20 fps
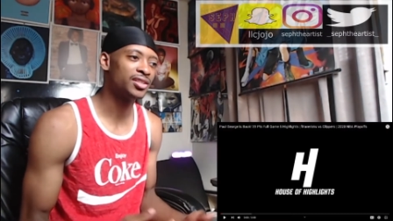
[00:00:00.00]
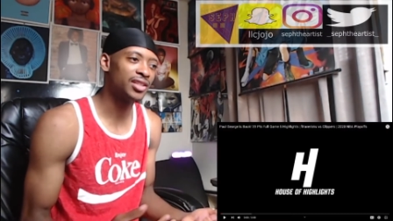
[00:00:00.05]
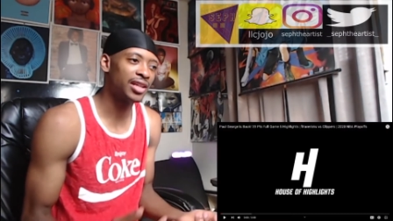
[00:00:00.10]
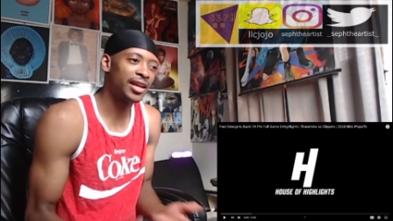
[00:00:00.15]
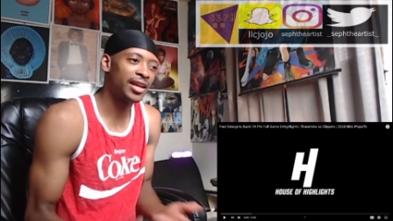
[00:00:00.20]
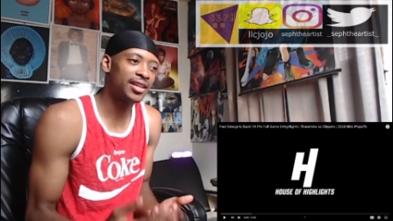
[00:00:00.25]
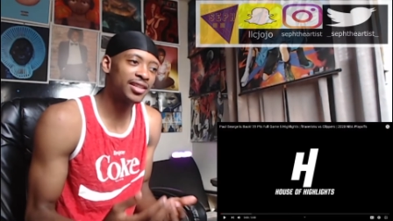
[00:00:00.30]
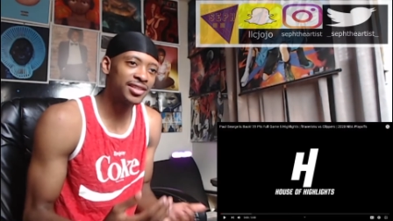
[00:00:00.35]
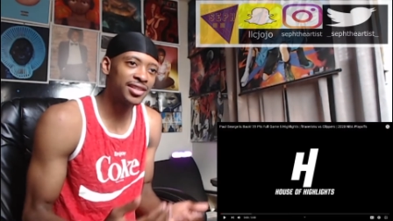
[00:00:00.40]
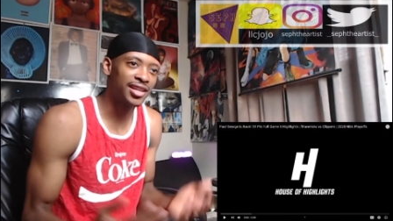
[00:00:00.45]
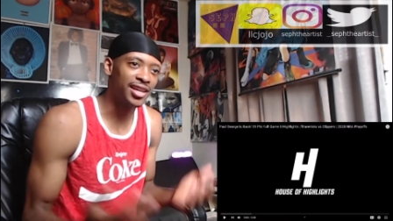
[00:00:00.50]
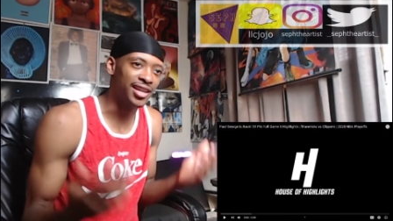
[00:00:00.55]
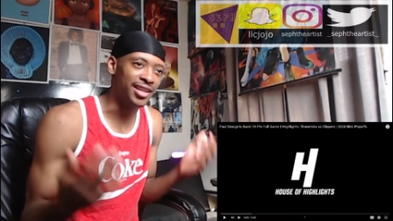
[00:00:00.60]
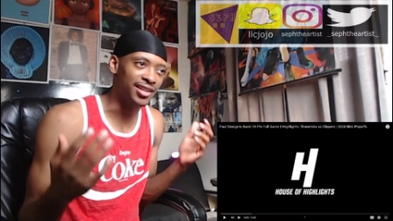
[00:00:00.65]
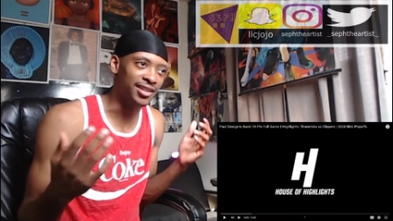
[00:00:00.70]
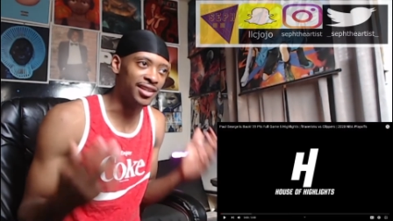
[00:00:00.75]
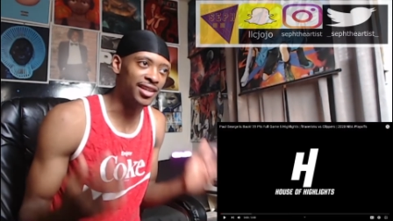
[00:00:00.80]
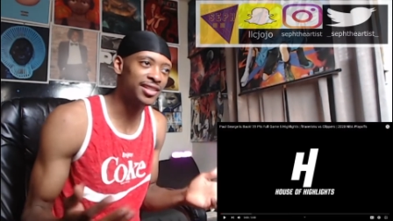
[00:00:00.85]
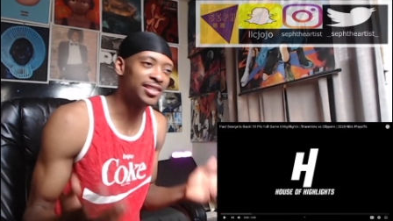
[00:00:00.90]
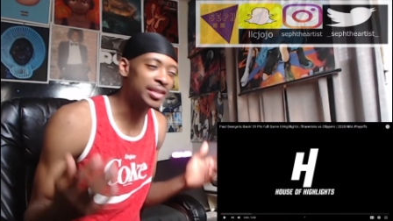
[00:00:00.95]
like I said, it
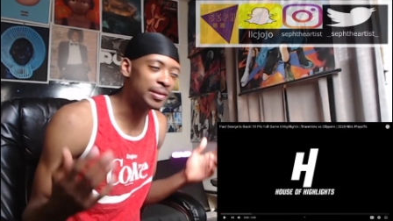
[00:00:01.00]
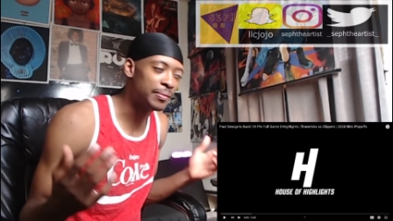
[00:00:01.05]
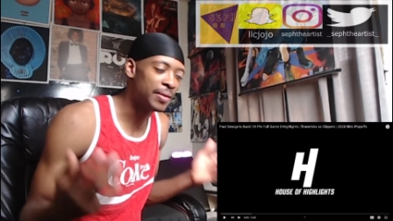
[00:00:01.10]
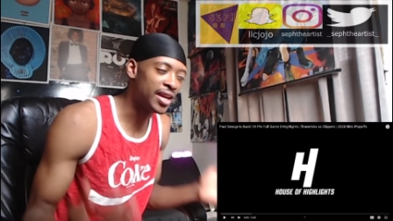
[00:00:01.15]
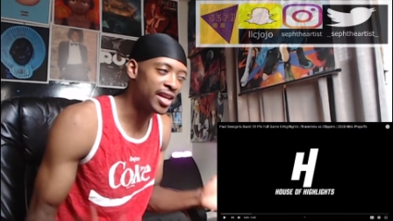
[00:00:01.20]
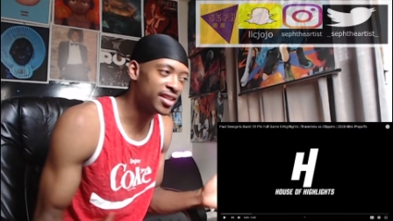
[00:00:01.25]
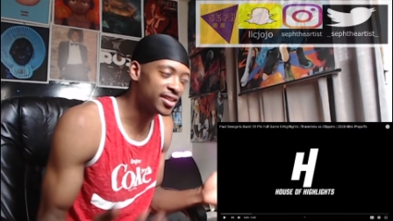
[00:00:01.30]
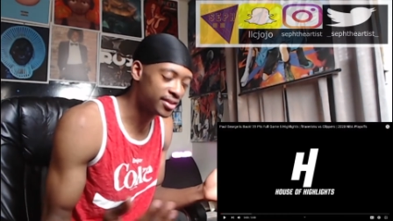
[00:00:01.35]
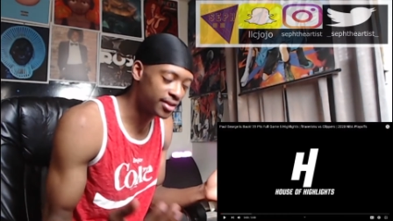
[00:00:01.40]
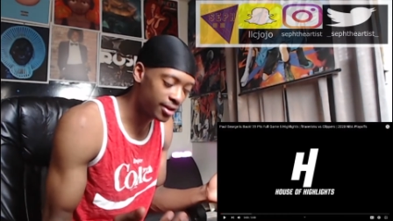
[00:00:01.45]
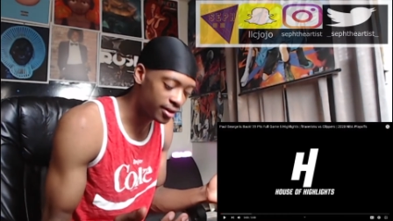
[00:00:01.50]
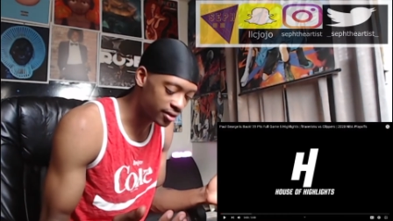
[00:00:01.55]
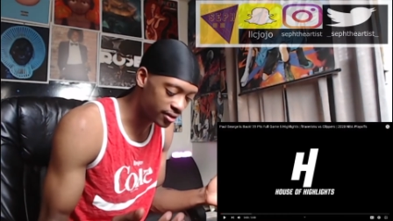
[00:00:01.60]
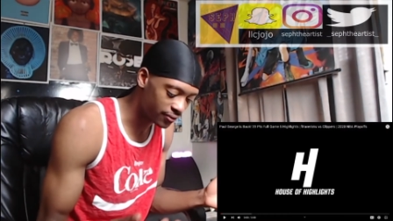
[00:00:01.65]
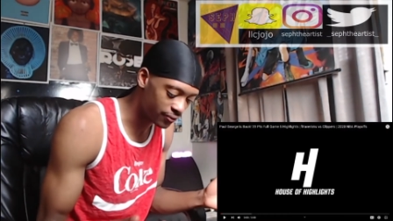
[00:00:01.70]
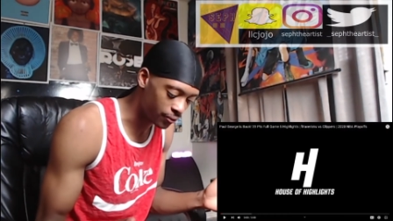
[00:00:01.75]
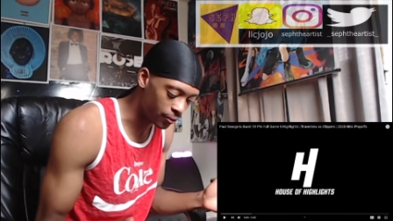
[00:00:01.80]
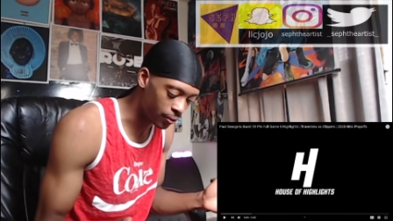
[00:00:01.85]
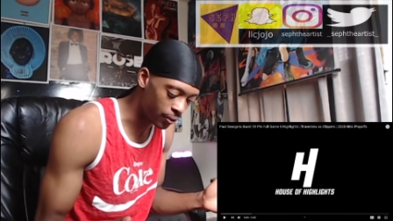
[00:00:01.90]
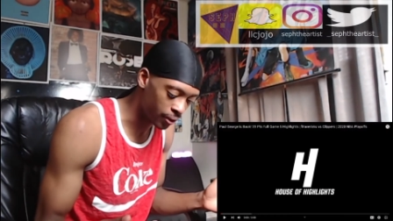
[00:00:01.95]
doesn't make sense
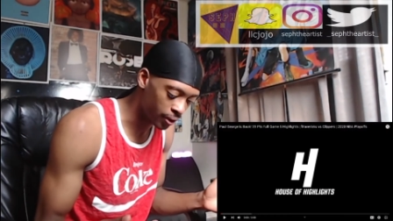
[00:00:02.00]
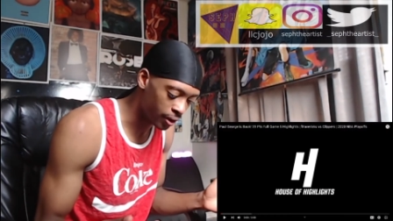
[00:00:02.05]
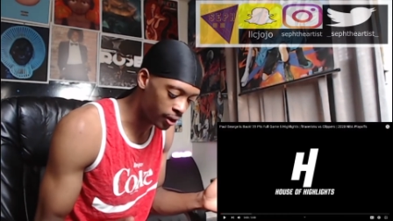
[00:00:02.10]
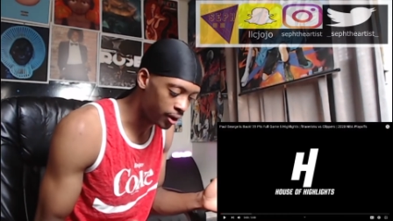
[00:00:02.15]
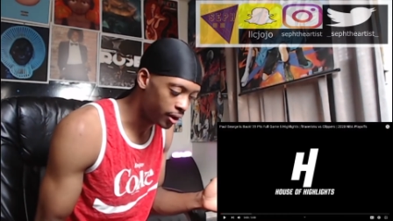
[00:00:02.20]
for